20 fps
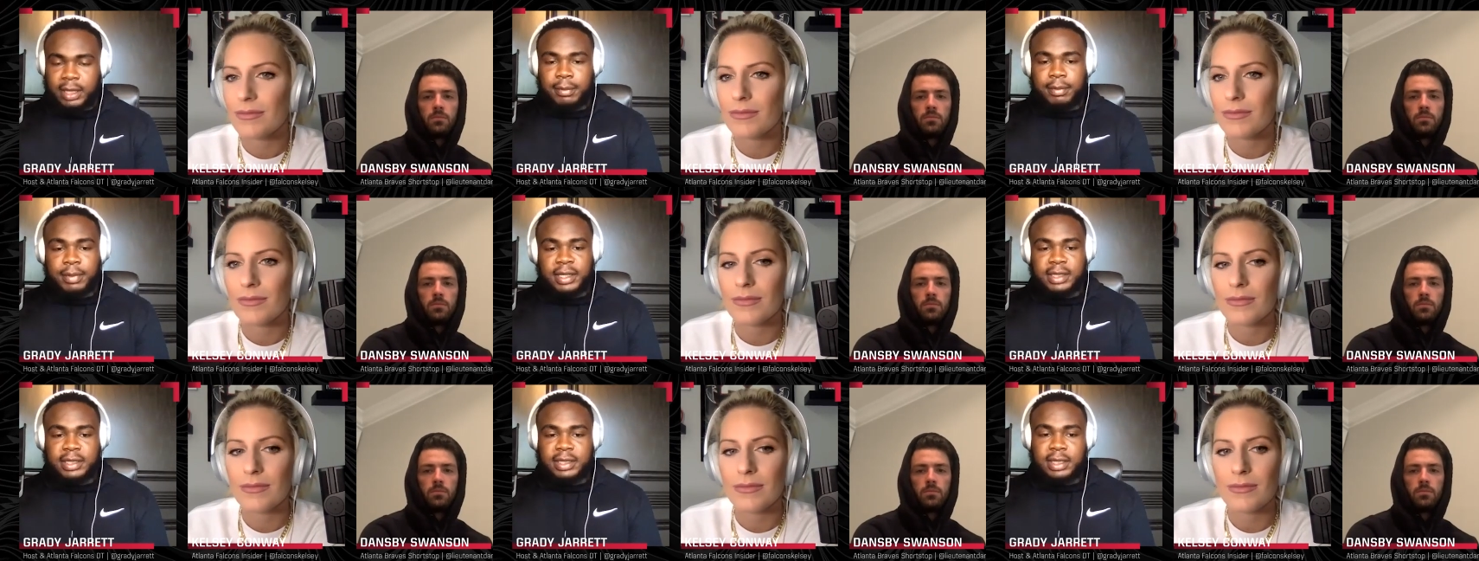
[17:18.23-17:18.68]

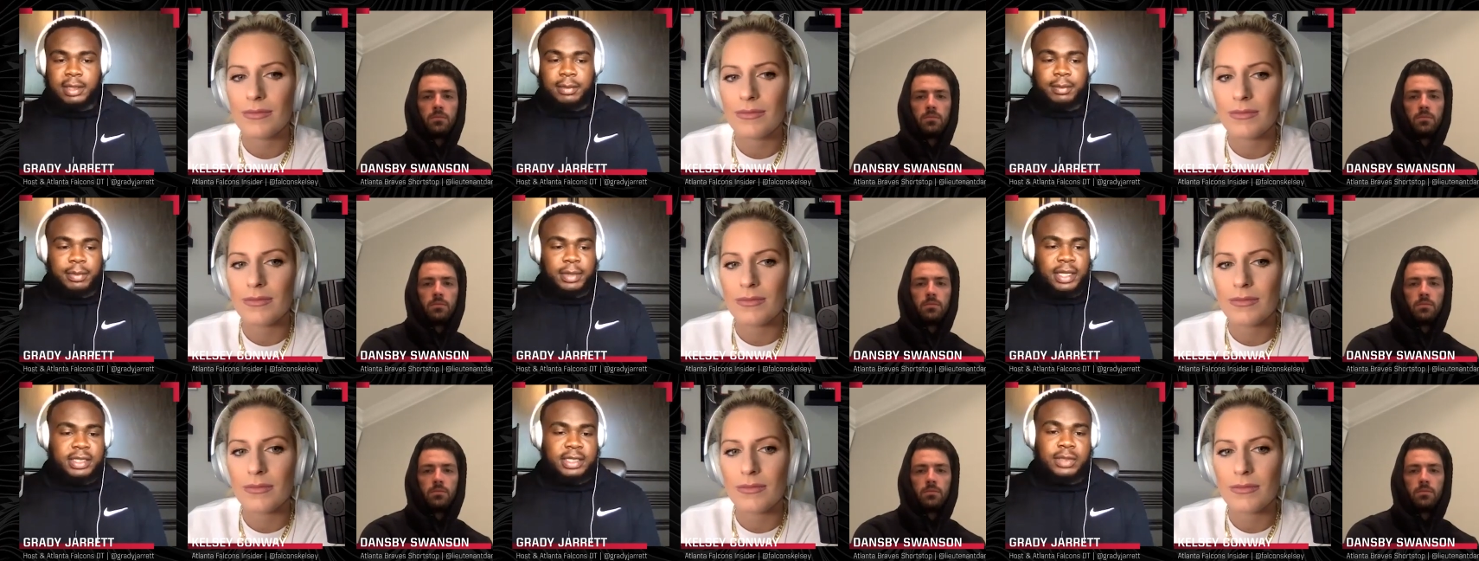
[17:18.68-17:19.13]
Speaker 1: best of the
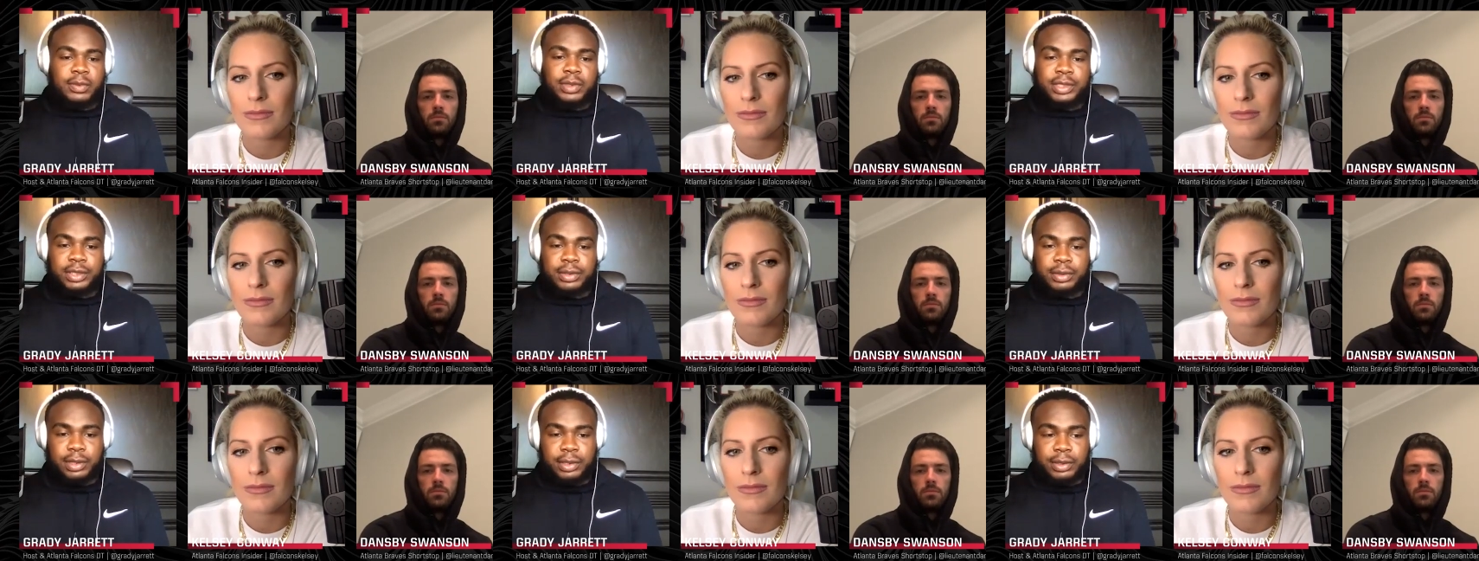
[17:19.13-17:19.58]
best of what
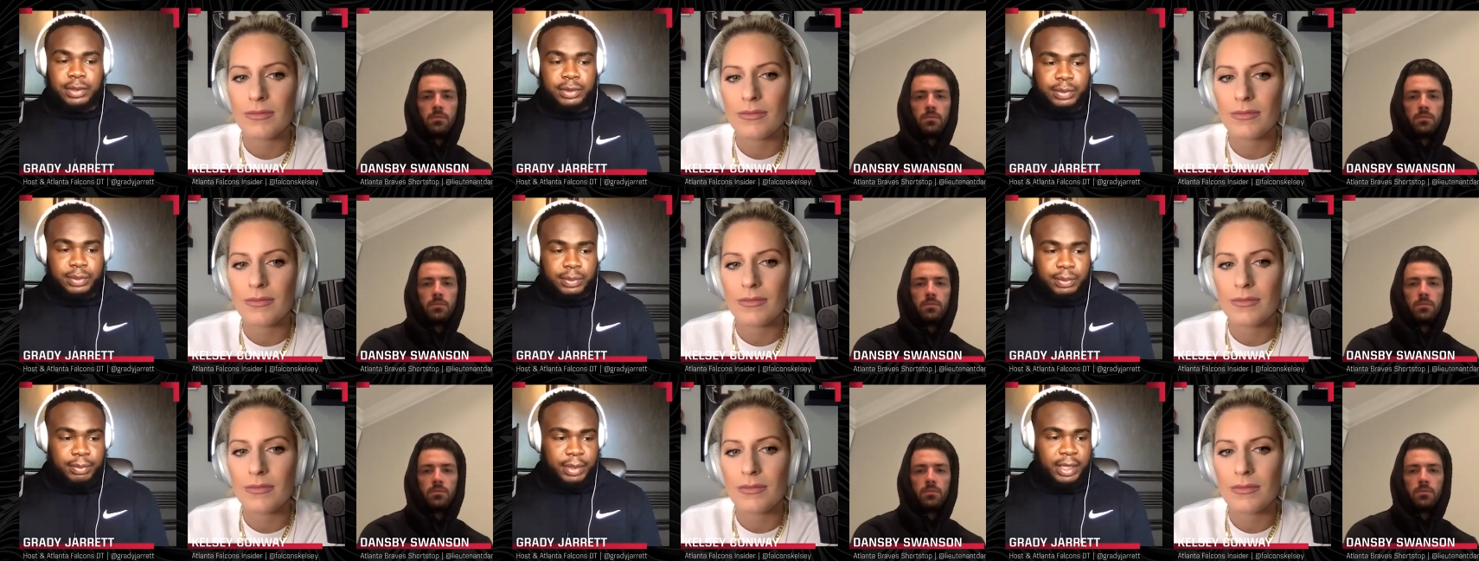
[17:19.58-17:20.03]
you
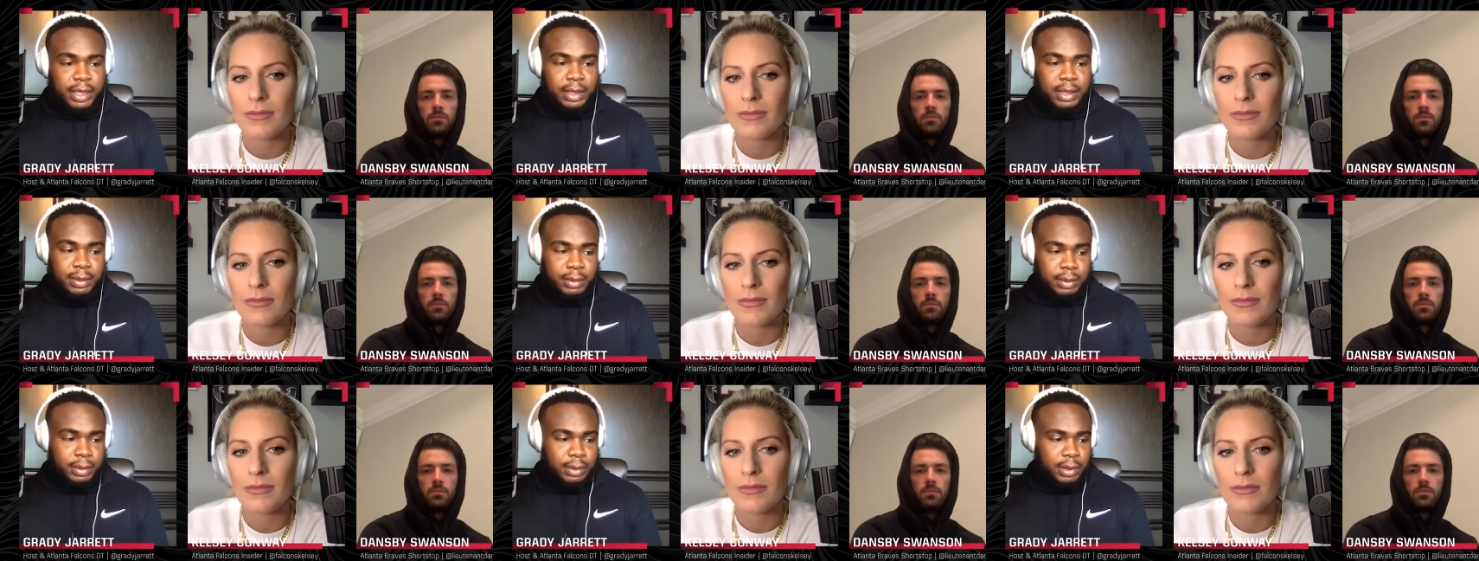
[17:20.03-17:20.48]
do,
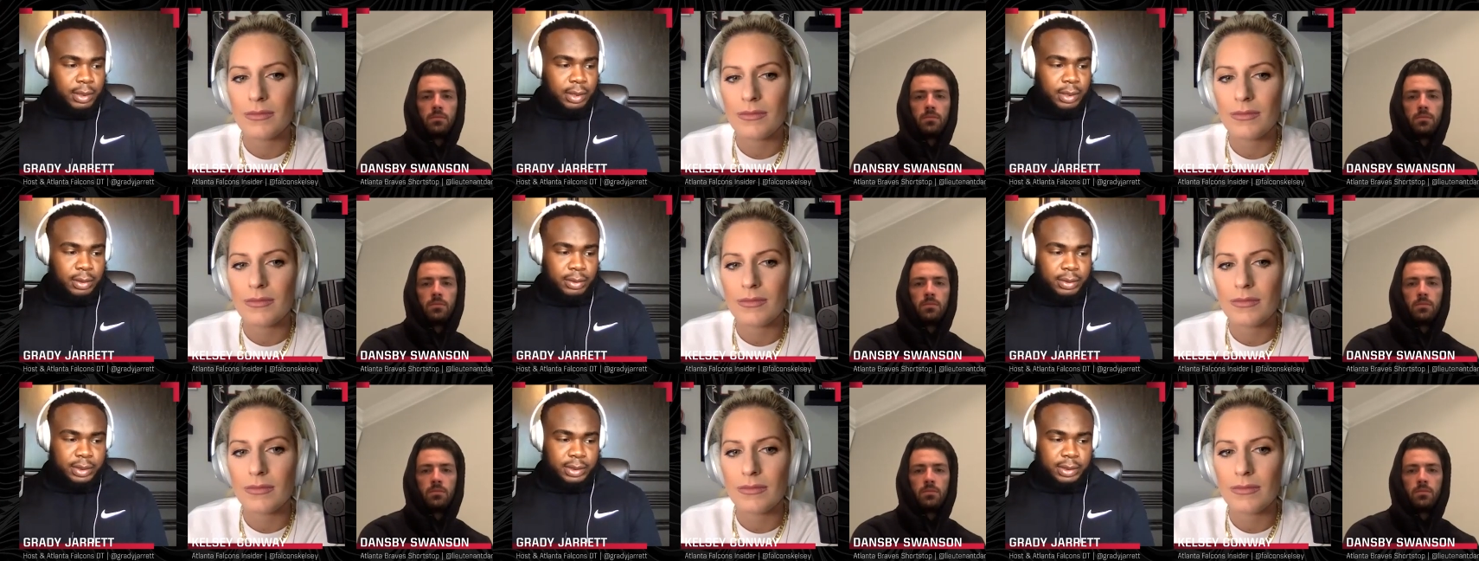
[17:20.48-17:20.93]
being, you
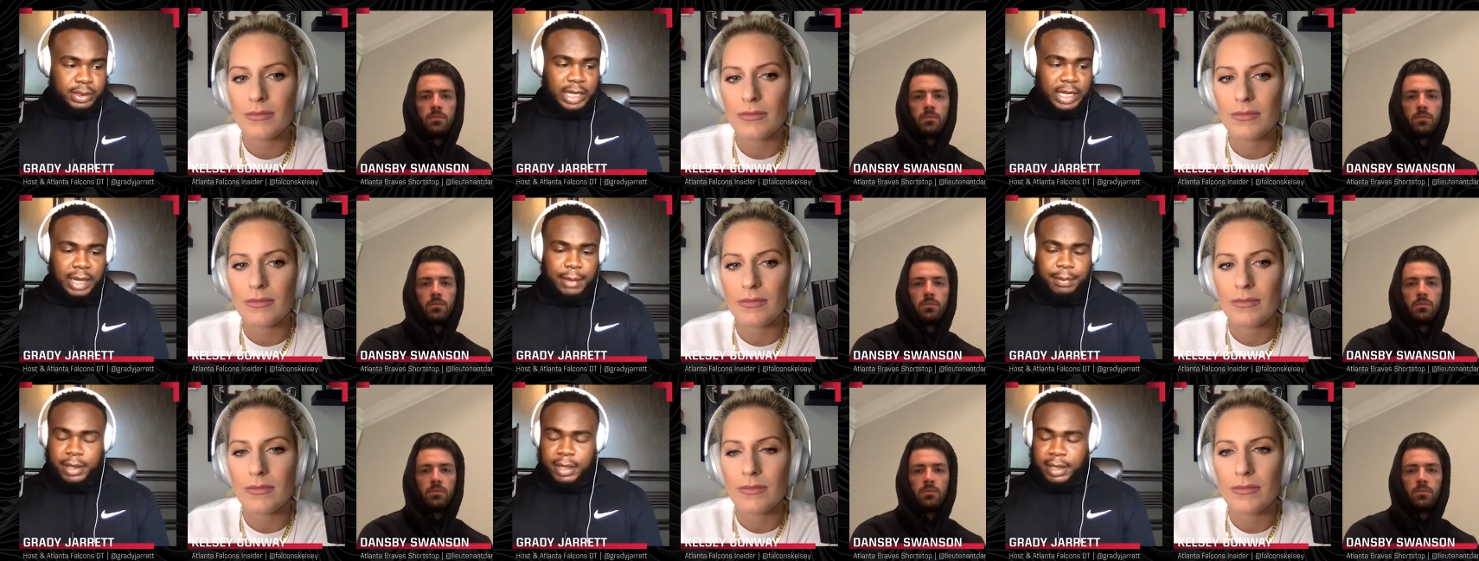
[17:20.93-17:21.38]
know,
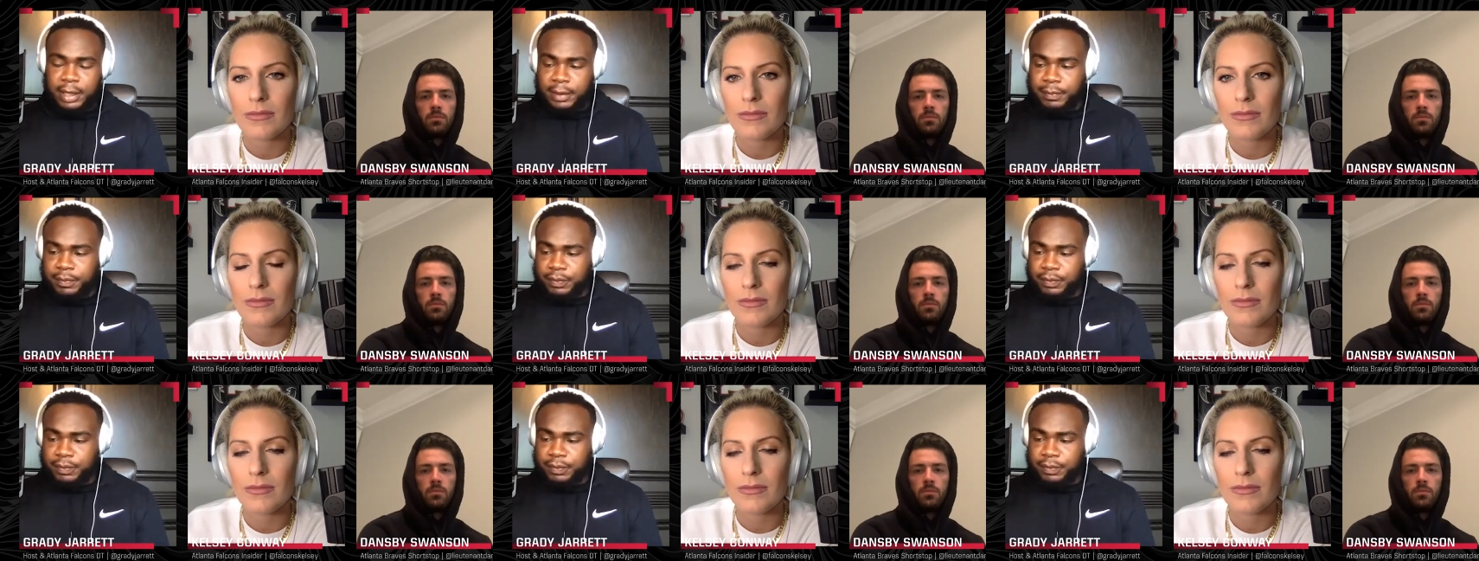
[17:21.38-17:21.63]
top pick,